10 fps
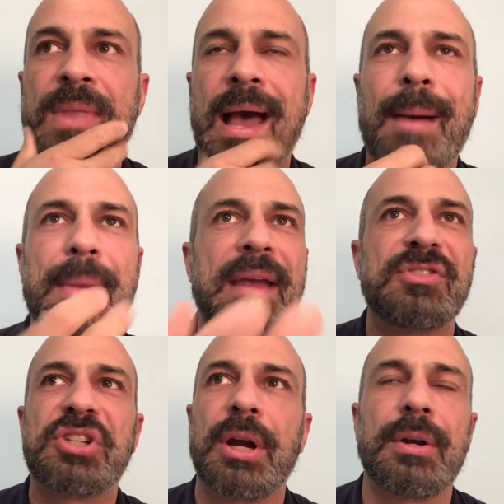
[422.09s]
I may have
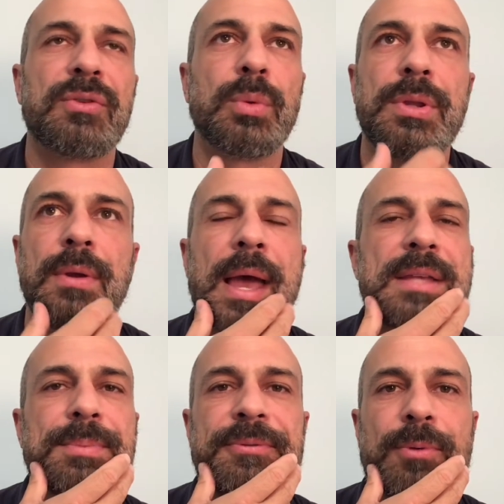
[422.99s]
shared this with you guys
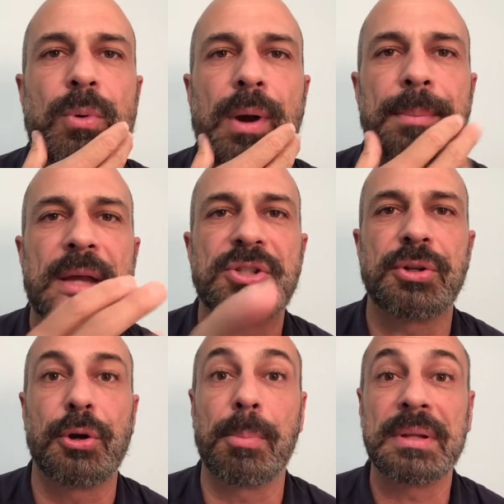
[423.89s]
before, I'm not
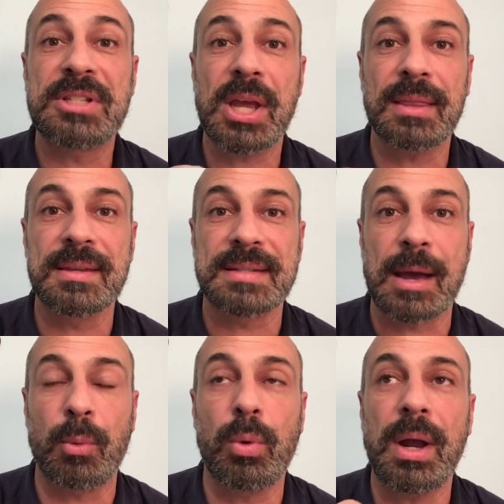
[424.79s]
sure, but check this
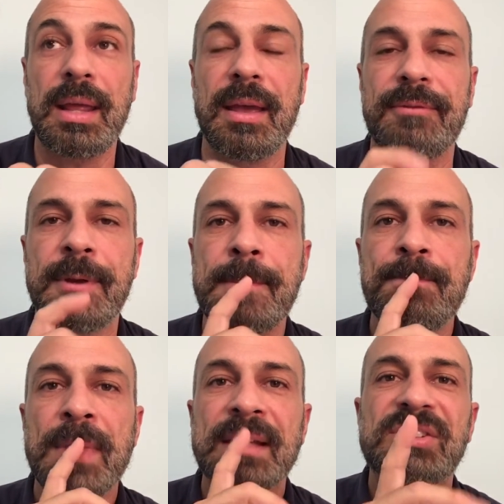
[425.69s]
out. What if
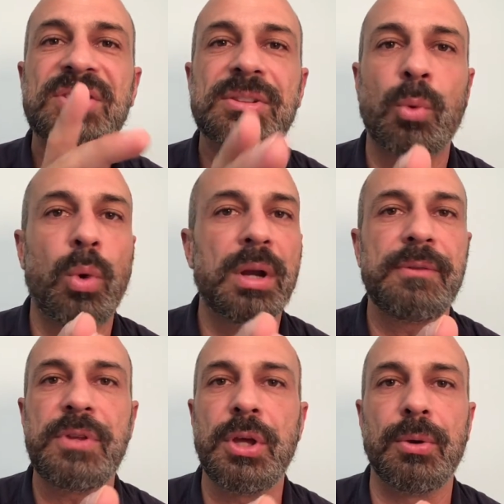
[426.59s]
one
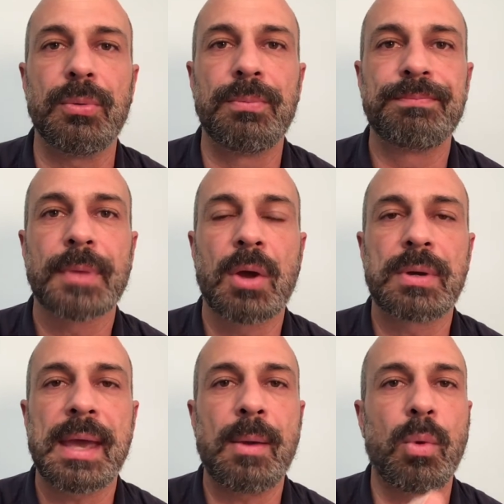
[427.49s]
of you,
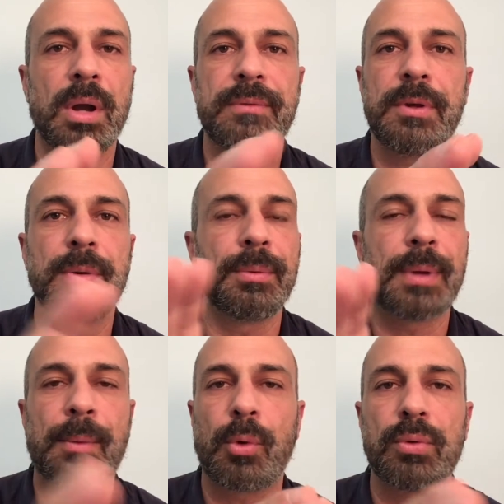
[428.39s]
okay, one of you,
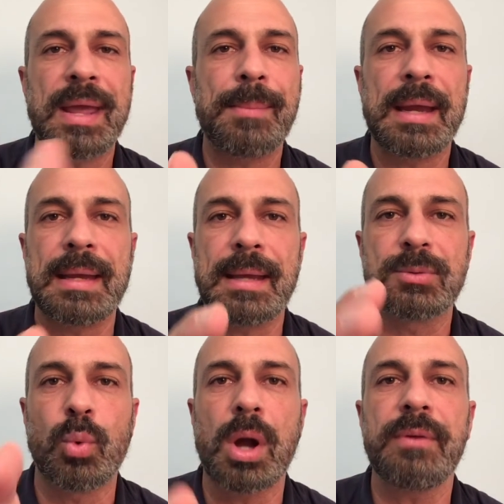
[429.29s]
I won't name any
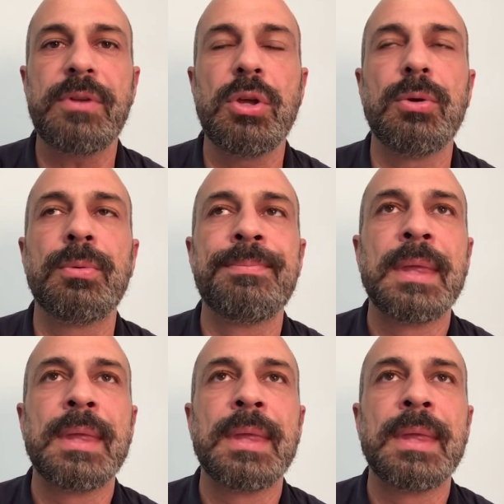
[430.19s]
names, one of you